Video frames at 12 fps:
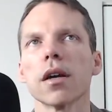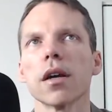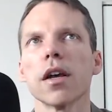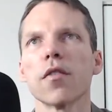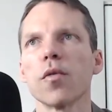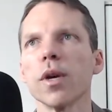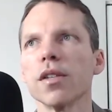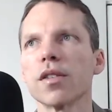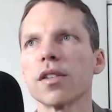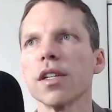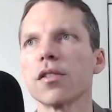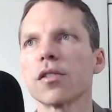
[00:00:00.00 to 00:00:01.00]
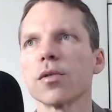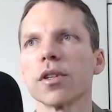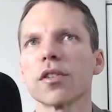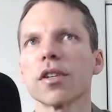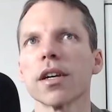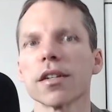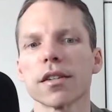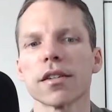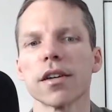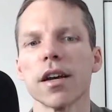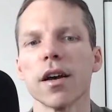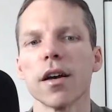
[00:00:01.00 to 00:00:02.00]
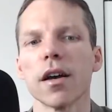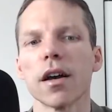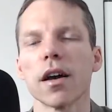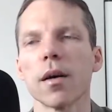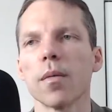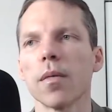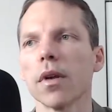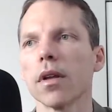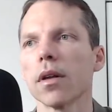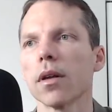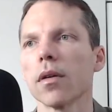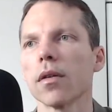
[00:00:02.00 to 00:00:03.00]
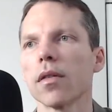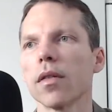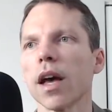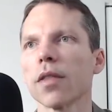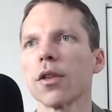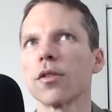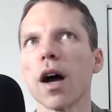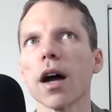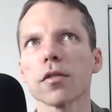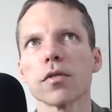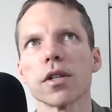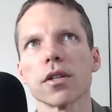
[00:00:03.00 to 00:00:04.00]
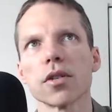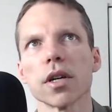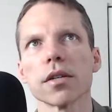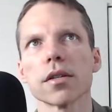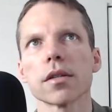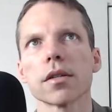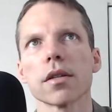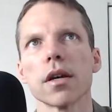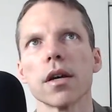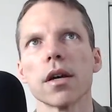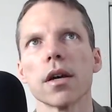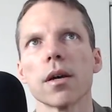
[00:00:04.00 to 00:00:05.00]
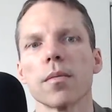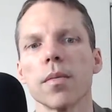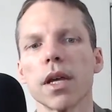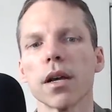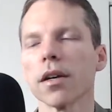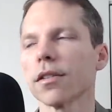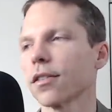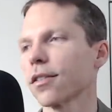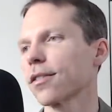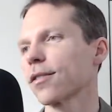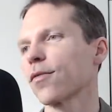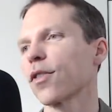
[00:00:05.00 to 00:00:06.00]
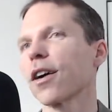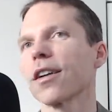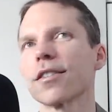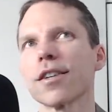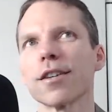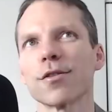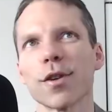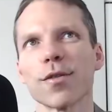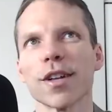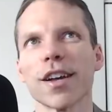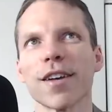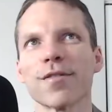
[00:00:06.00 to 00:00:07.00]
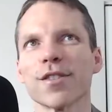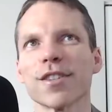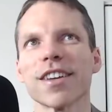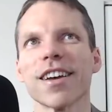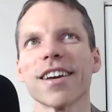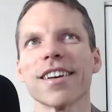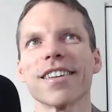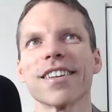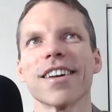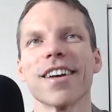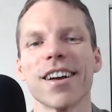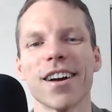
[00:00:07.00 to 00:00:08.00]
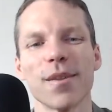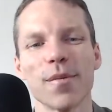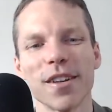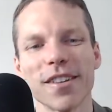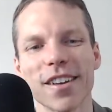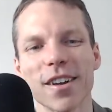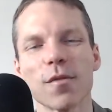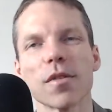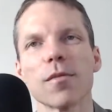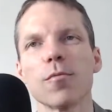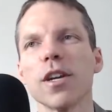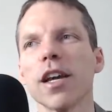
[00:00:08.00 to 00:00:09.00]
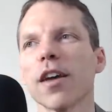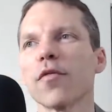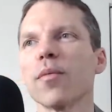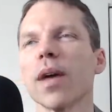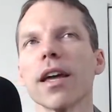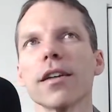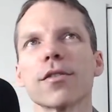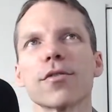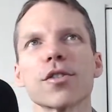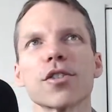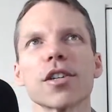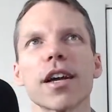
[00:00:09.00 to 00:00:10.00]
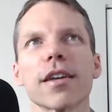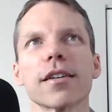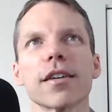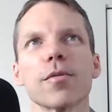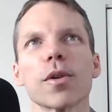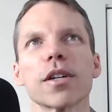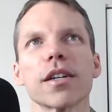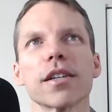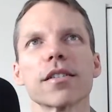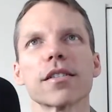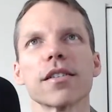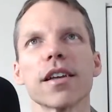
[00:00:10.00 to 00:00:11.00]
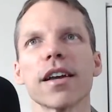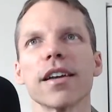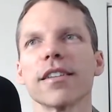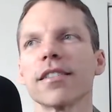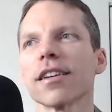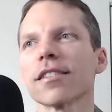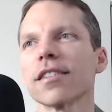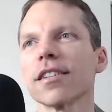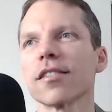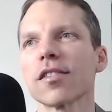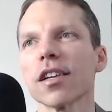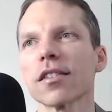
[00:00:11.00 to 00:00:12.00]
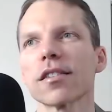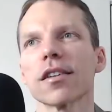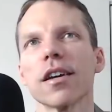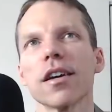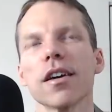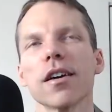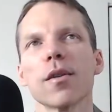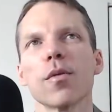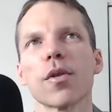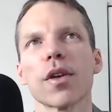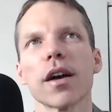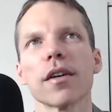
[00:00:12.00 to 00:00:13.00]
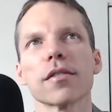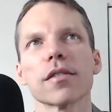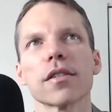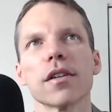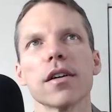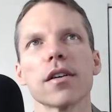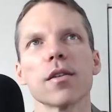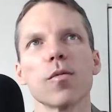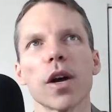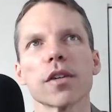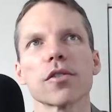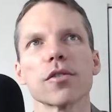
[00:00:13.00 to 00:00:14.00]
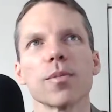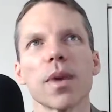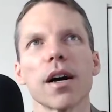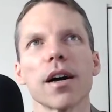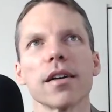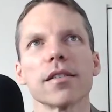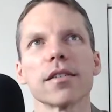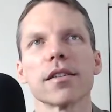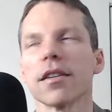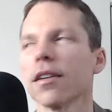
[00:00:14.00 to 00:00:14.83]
if we cease to exist, uh, that the doctrine exists, because, for God's sakes, do I really have to say? I mean, we have made Christianity what it is today. It doesn't exist without the Western mind.